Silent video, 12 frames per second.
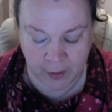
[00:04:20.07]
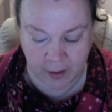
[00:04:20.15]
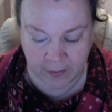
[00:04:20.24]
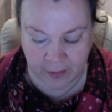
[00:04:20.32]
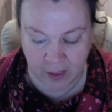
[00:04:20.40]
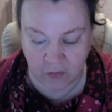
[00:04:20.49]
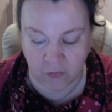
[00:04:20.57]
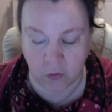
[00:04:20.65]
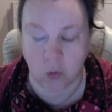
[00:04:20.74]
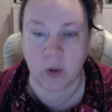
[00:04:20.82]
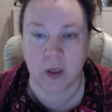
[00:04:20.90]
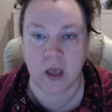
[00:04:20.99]
And
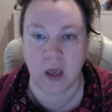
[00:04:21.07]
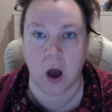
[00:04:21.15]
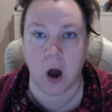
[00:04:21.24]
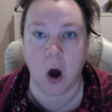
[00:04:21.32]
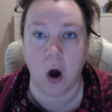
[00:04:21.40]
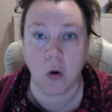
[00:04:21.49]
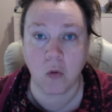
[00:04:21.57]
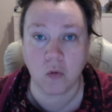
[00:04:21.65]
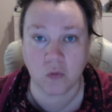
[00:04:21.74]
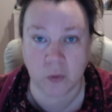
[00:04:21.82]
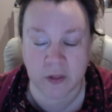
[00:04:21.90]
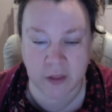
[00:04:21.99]
therefore we
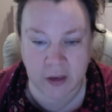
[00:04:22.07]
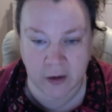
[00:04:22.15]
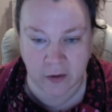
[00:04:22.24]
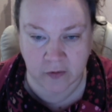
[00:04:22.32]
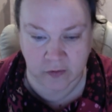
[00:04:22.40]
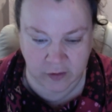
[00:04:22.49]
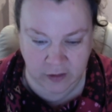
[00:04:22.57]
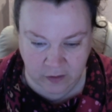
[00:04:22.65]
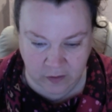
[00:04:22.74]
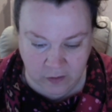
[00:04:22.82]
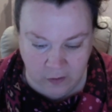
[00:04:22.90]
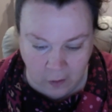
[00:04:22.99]
hold within us
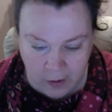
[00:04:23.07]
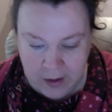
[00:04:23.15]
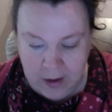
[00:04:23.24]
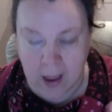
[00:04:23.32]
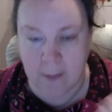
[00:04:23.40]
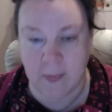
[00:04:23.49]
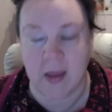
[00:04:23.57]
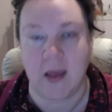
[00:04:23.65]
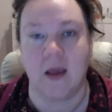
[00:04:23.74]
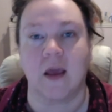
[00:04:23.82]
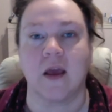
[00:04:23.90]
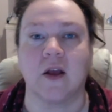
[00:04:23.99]
this
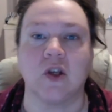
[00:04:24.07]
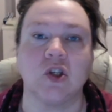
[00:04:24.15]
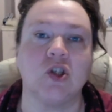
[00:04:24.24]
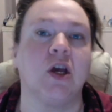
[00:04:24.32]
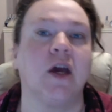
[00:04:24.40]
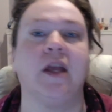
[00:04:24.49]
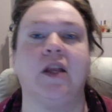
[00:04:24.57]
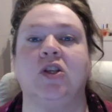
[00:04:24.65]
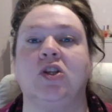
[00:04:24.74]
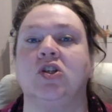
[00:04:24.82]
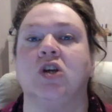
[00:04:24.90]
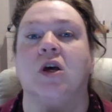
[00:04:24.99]
dynamic
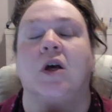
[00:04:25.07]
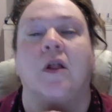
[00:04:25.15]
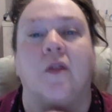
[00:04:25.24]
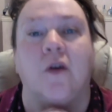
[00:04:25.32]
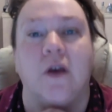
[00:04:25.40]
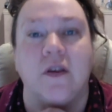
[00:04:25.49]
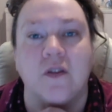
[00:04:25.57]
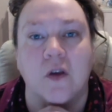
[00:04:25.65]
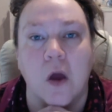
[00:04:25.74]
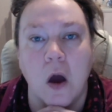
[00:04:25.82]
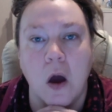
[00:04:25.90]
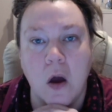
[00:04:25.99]
exchange that is
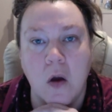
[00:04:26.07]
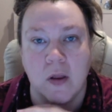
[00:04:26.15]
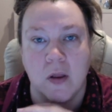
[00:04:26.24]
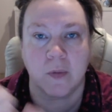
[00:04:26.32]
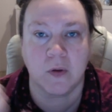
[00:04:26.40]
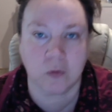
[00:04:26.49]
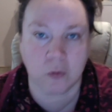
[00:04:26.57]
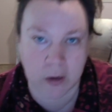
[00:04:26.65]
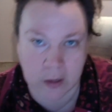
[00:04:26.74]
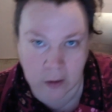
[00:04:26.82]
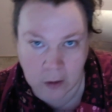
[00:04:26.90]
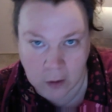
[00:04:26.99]
occurring
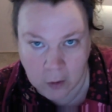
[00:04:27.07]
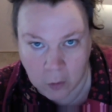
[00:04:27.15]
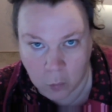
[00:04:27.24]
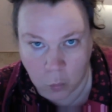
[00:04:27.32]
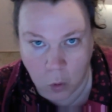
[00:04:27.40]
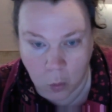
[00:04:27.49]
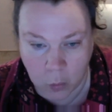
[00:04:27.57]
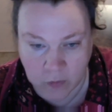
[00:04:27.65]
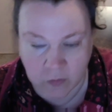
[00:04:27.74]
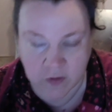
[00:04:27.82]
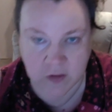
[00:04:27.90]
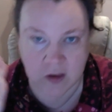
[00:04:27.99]
between what we
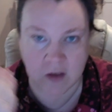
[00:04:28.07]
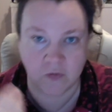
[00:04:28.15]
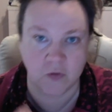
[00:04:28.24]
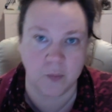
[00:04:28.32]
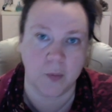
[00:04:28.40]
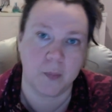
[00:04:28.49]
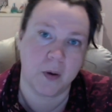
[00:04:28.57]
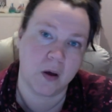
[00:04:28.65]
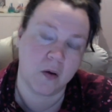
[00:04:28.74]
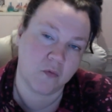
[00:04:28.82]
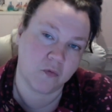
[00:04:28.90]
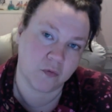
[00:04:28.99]
receive from
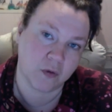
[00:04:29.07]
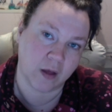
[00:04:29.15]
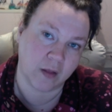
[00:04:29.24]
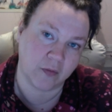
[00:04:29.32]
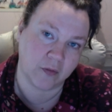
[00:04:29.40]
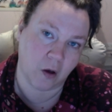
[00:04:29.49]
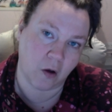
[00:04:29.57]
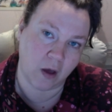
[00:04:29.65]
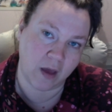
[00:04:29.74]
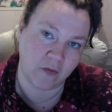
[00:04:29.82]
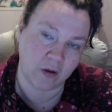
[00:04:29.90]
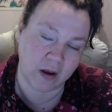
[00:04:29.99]
above and our
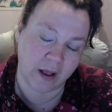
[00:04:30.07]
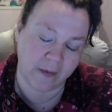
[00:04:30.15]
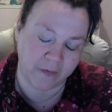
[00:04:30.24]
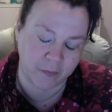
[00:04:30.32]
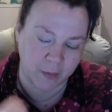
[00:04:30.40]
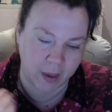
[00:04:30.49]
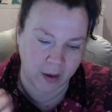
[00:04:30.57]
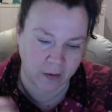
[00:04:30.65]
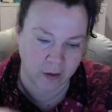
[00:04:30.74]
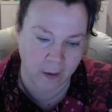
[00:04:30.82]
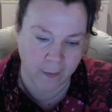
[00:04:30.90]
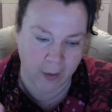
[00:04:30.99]
heavenly aspect
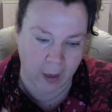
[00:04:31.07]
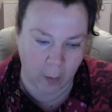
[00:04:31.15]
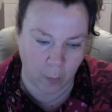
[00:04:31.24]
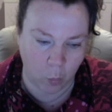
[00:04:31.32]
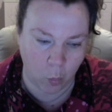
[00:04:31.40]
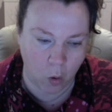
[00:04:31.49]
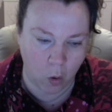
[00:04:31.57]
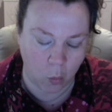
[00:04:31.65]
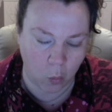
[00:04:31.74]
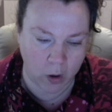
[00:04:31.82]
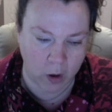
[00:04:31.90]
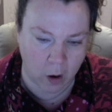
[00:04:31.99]
and what
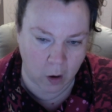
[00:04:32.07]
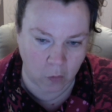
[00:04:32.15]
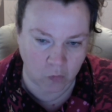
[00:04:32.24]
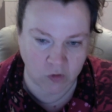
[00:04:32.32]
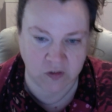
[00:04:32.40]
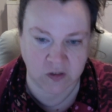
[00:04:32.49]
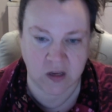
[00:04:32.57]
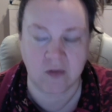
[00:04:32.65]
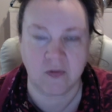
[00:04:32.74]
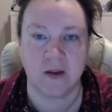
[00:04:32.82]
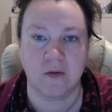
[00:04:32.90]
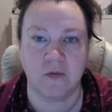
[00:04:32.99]
we are
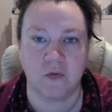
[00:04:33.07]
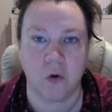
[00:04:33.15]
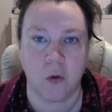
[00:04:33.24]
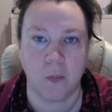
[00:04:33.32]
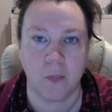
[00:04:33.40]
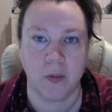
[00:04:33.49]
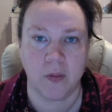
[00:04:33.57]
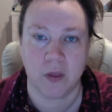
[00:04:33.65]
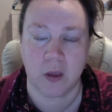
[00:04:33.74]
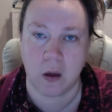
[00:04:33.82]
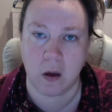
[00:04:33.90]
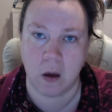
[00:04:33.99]
receiving from
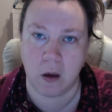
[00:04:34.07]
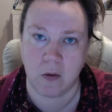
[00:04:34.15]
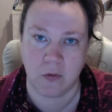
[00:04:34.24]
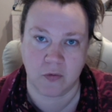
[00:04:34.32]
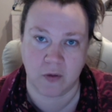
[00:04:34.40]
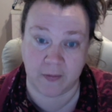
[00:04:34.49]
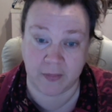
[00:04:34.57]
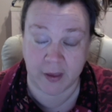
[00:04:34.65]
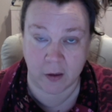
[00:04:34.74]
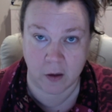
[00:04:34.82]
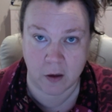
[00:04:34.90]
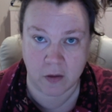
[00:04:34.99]
the earth and
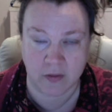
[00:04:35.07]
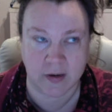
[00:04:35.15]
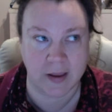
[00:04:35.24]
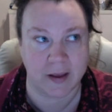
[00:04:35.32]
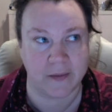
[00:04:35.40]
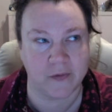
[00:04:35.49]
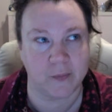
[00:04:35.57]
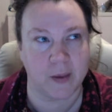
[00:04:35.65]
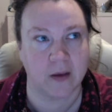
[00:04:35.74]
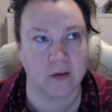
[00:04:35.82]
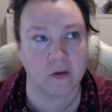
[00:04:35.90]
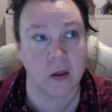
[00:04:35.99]
that earthly
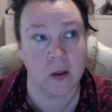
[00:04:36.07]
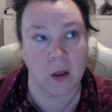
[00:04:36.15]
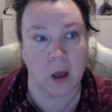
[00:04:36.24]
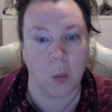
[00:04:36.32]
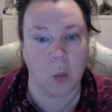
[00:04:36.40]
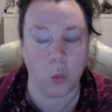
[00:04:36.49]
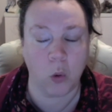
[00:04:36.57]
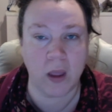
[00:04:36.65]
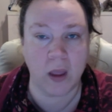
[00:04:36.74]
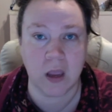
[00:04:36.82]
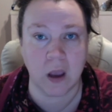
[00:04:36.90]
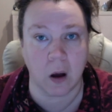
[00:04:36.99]
aspect. And
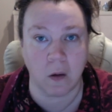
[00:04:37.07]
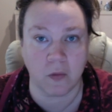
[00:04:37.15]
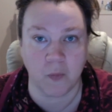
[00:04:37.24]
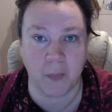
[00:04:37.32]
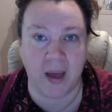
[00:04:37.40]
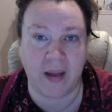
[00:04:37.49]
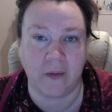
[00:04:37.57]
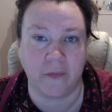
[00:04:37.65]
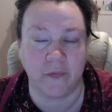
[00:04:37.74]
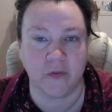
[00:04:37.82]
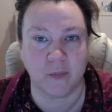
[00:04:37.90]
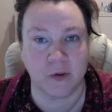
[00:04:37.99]
we are the
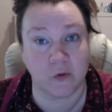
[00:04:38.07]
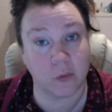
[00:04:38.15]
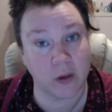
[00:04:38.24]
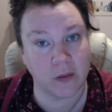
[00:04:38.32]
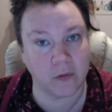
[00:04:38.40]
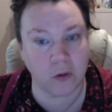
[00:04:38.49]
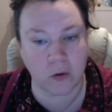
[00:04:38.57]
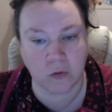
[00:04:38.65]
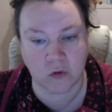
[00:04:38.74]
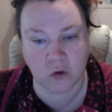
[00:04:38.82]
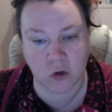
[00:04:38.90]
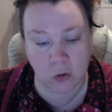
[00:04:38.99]
balance between
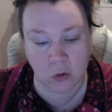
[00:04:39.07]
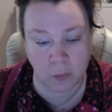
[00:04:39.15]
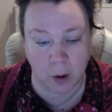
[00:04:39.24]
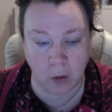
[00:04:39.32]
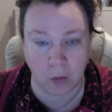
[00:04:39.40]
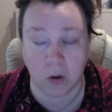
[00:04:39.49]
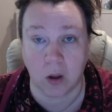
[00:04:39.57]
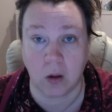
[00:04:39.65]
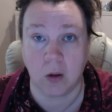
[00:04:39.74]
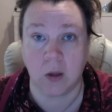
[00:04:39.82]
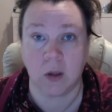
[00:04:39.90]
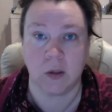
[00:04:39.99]
those two polar
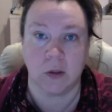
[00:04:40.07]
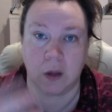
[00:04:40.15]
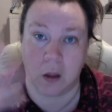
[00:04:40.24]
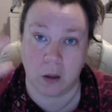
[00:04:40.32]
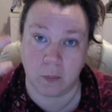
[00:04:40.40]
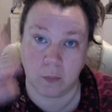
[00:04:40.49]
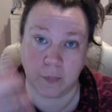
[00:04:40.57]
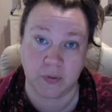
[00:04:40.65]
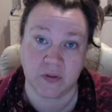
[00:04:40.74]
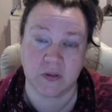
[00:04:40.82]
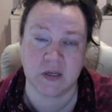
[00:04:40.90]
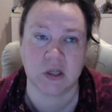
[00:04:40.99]

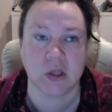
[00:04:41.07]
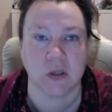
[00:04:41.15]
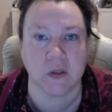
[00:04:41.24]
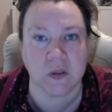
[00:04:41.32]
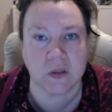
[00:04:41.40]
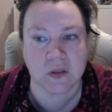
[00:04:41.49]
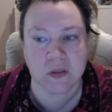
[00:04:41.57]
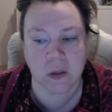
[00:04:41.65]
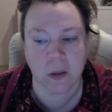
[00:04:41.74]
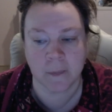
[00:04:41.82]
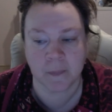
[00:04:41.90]
positions.